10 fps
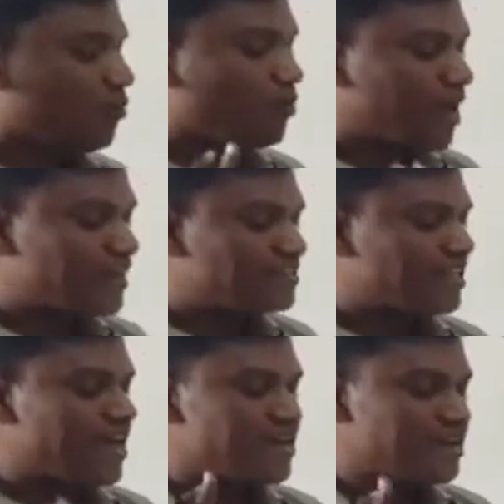write
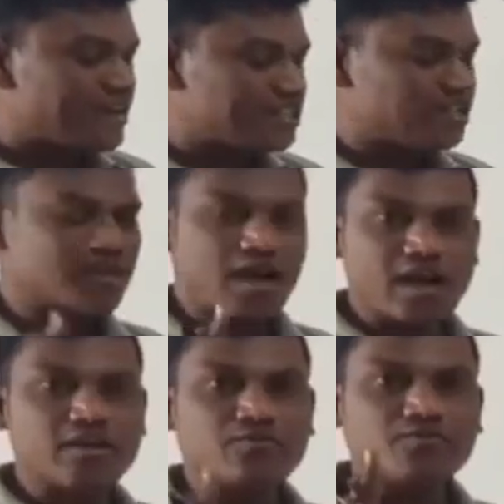the nature
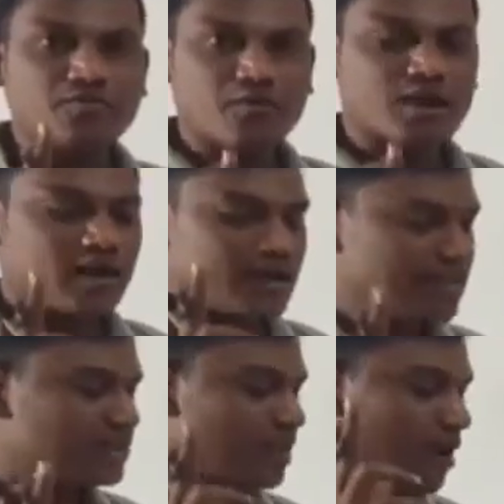and focal
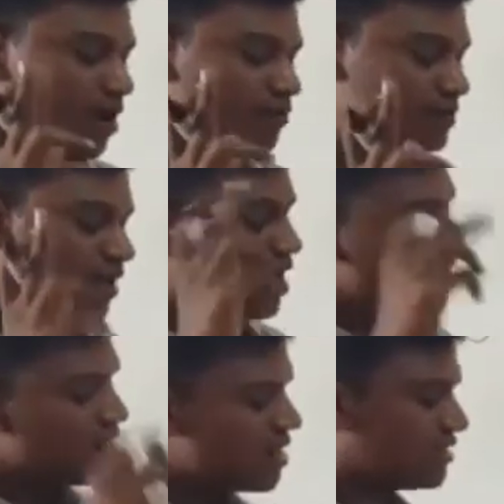length of the
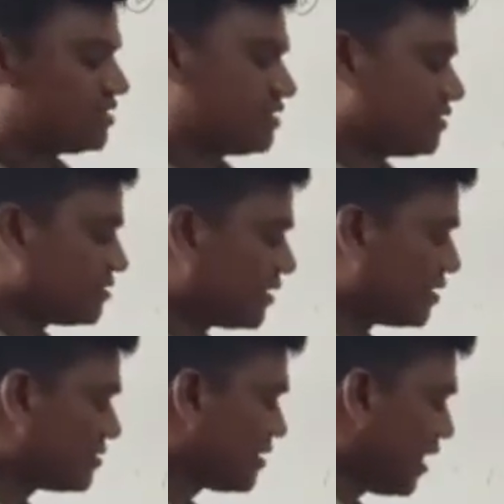lens, that
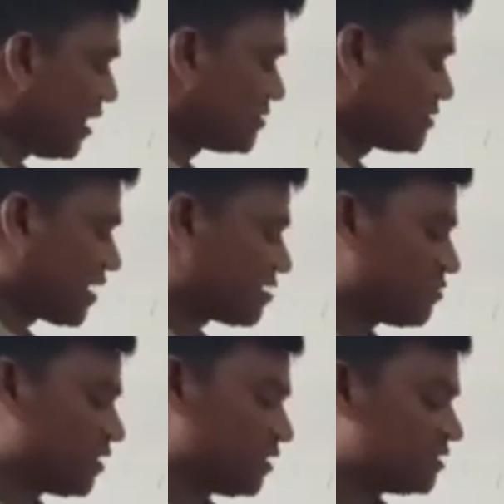is the second
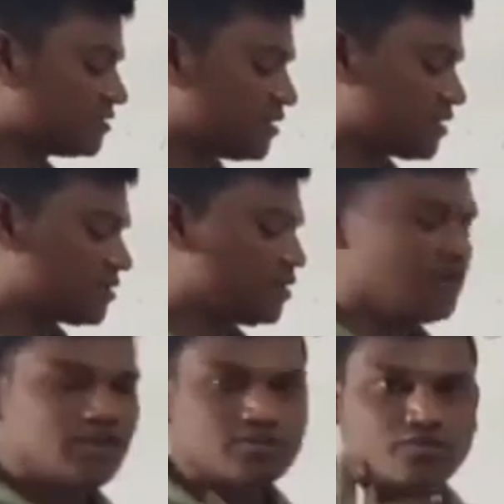one is there.
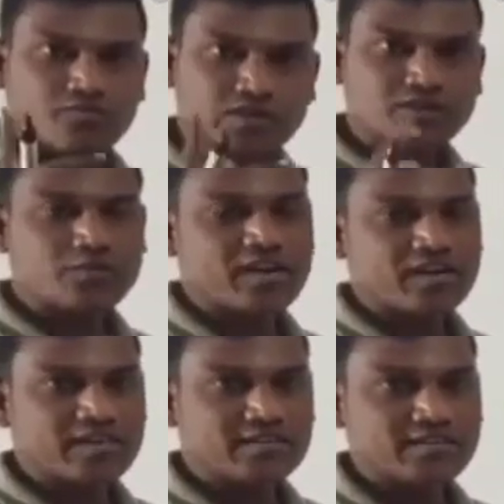So first
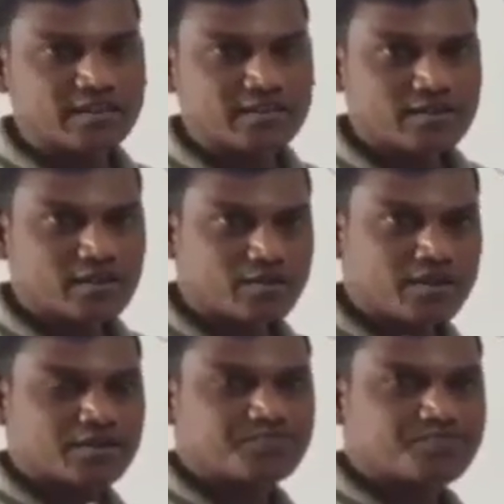one is
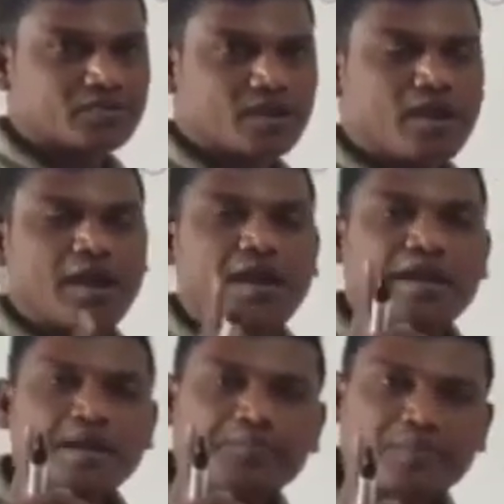
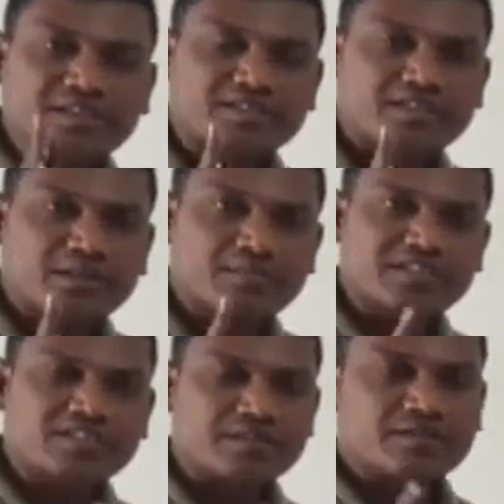a person
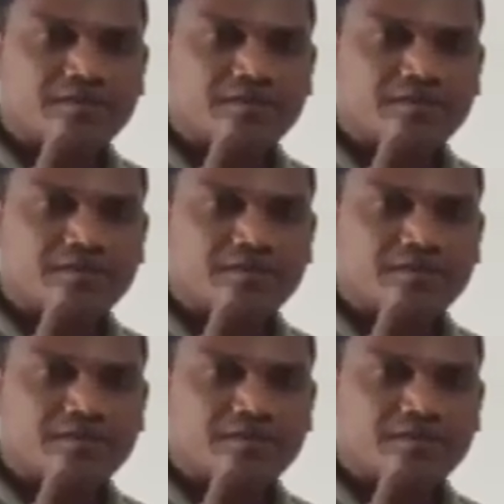means